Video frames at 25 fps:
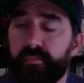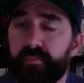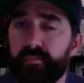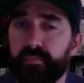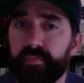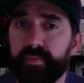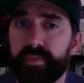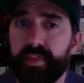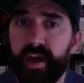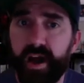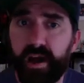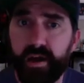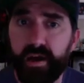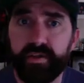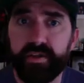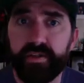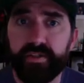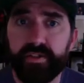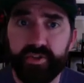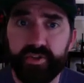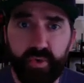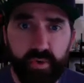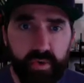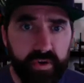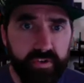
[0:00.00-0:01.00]
that
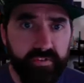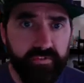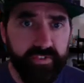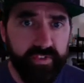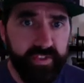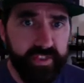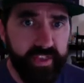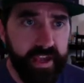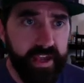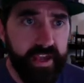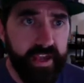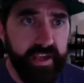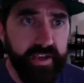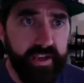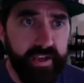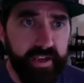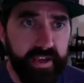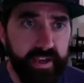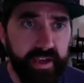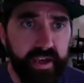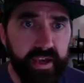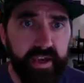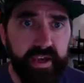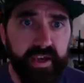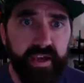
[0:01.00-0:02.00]
sort of thing.
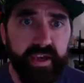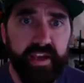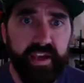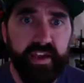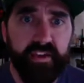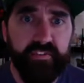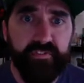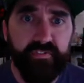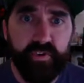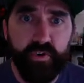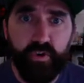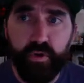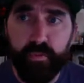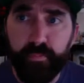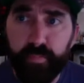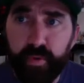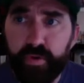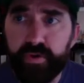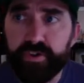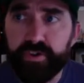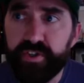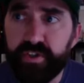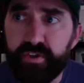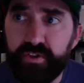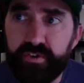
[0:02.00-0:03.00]
If you're a
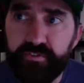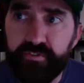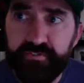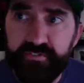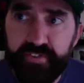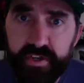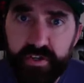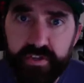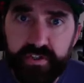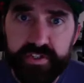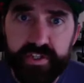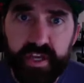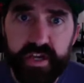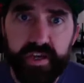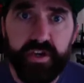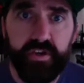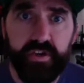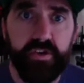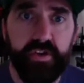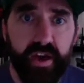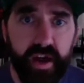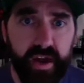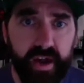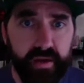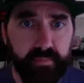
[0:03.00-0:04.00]
person who feels like
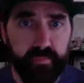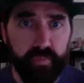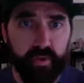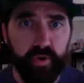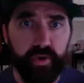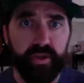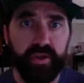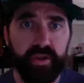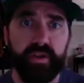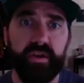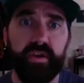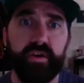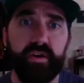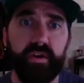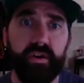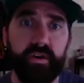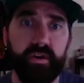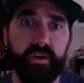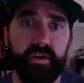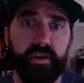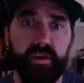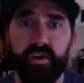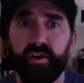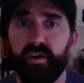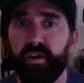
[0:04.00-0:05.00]
you're kind of put
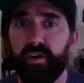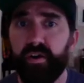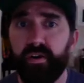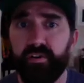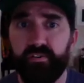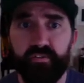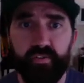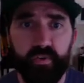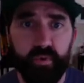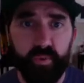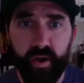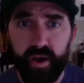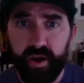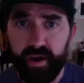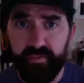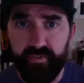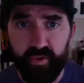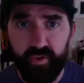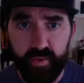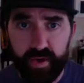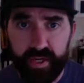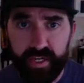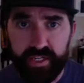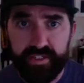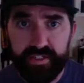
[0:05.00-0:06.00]
here for whatever
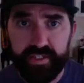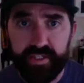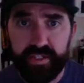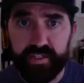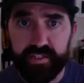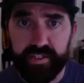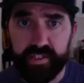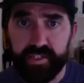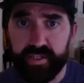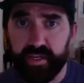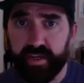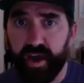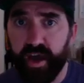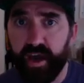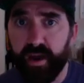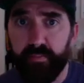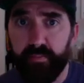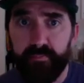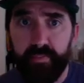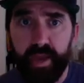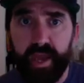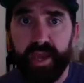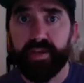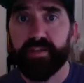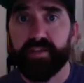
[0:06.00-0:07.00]
reason to kind of
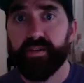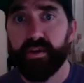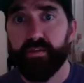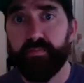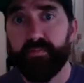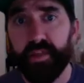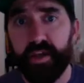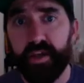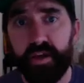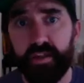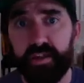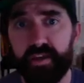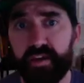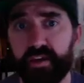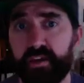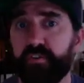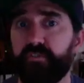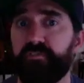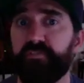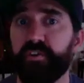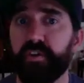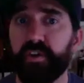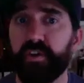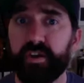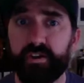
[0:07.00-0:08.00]
make something, like
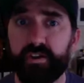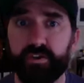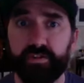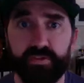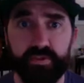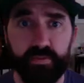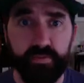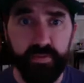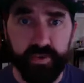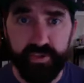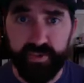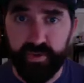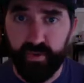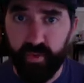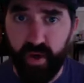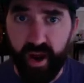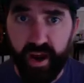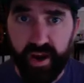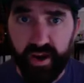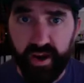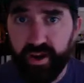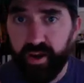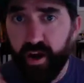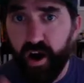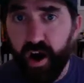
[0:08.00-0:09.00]
you feel like you're supposed to write
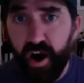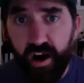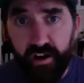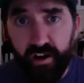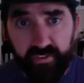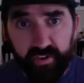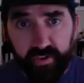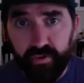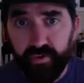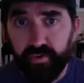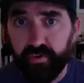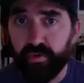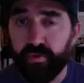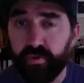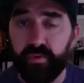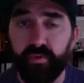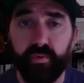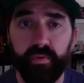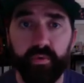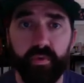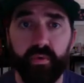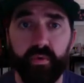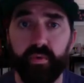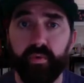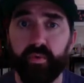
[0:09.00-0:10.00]
a novel
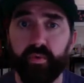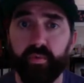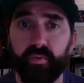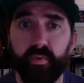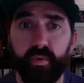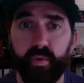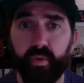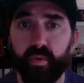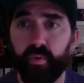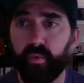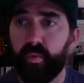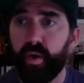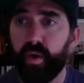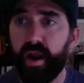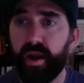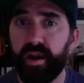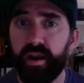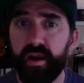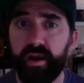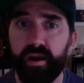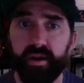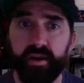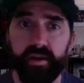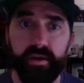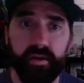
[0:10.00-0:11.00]
or write
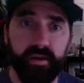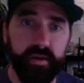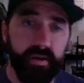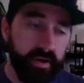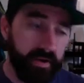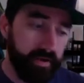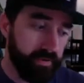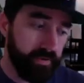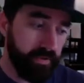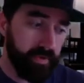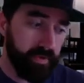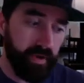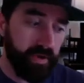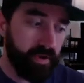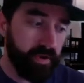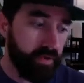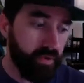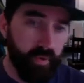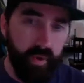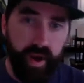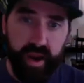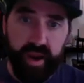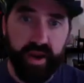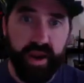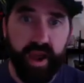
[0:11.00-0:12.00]
a
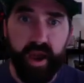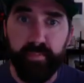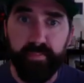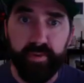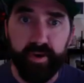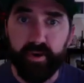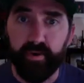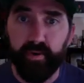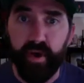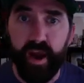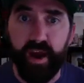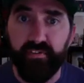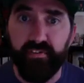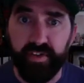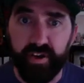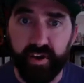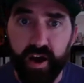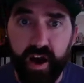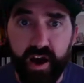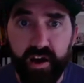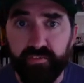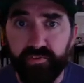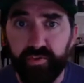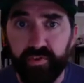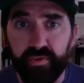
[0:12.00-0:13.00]
great epic graphic
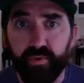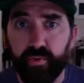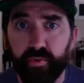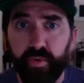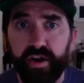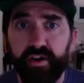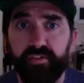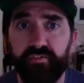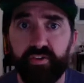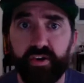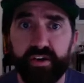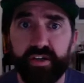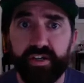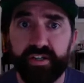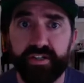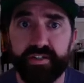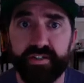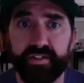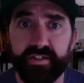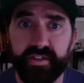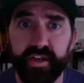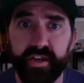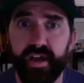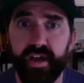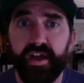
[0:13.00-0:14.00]
novel or whatever it
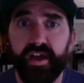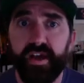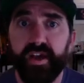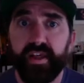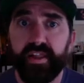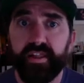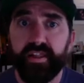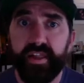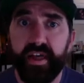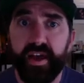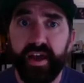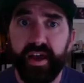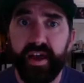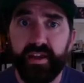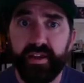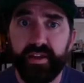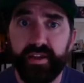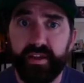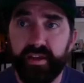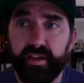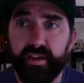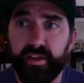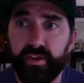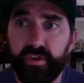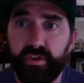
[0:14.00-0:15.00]
is that
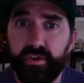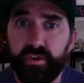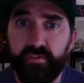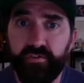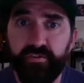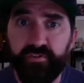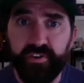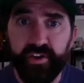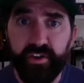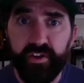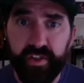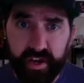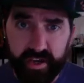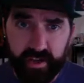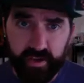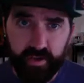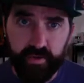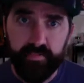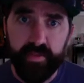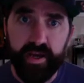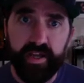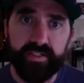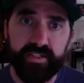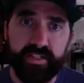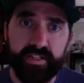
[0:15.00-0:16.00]
you feel like you're
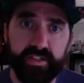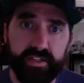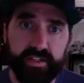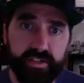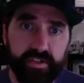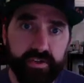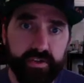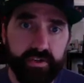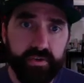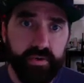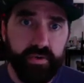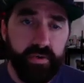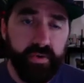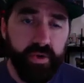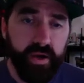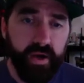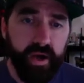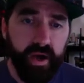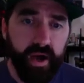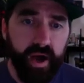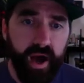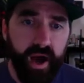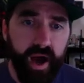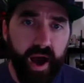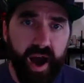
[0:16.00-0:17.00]
meant to do.
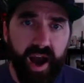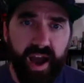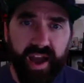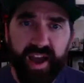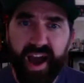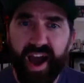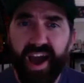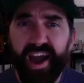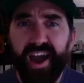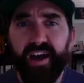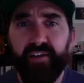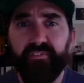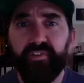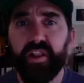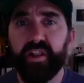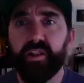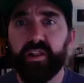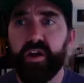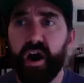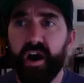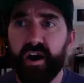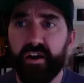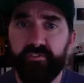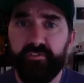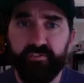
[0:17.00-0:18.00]
I have a
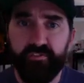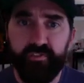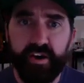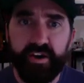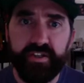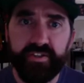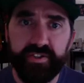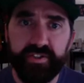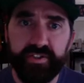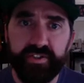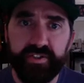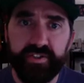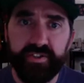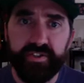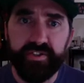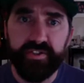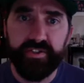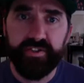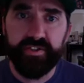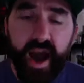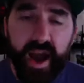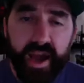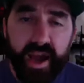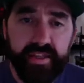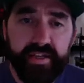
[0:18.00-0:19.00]
lot of friends who are like
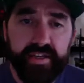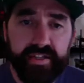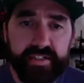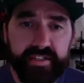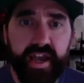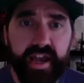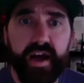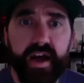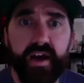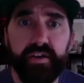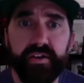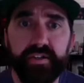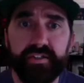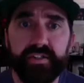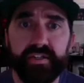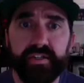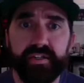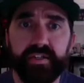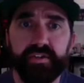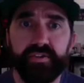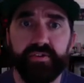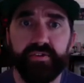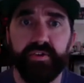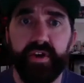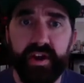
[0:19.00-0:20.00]
highly
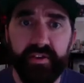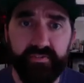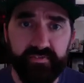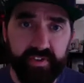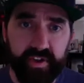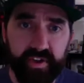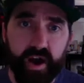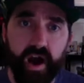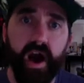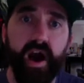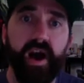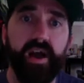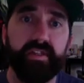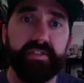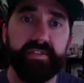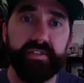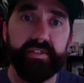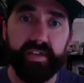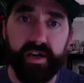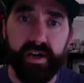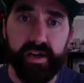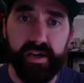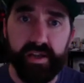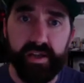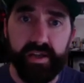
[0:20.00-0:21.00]
talented who have not
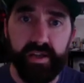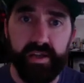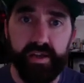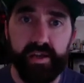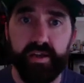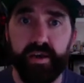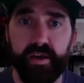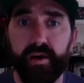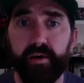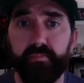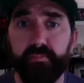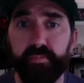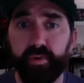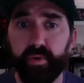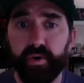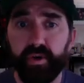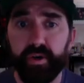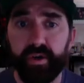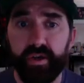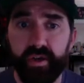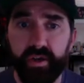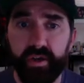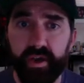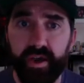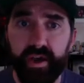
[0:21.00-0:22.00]
done a
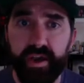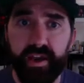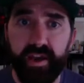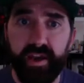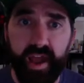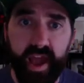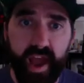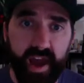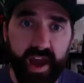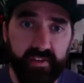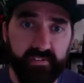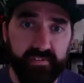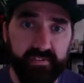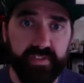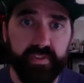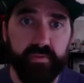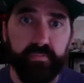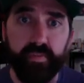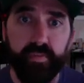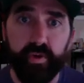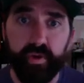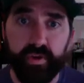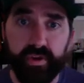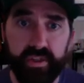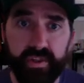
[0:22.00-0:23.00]
book and have the
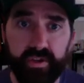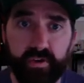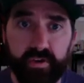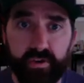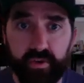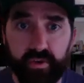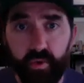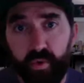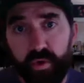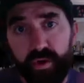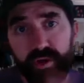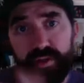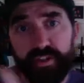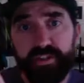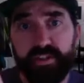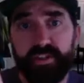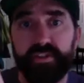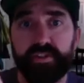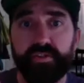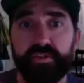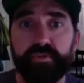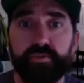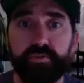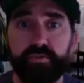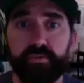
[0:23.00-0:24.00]
book they're going to
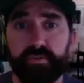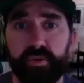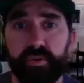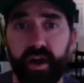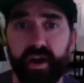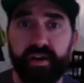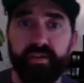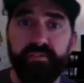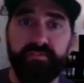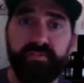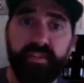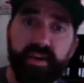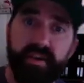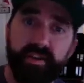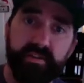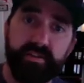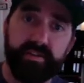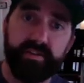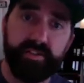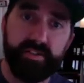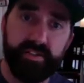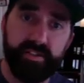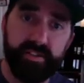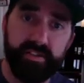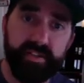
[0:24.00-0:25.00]
do kind of that
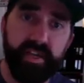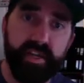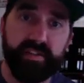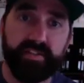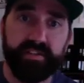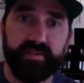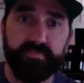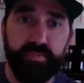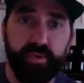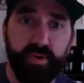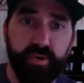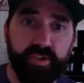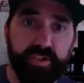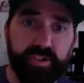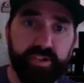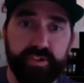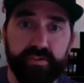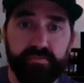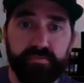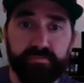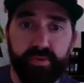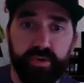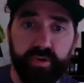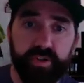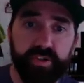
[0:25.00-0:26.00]
just gets pushed
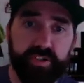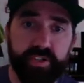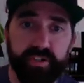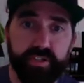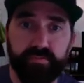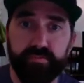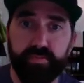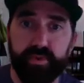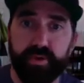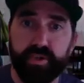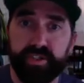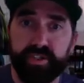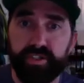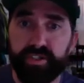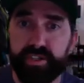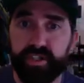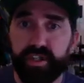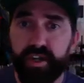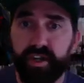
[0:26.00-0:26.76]
and pushed and pushed.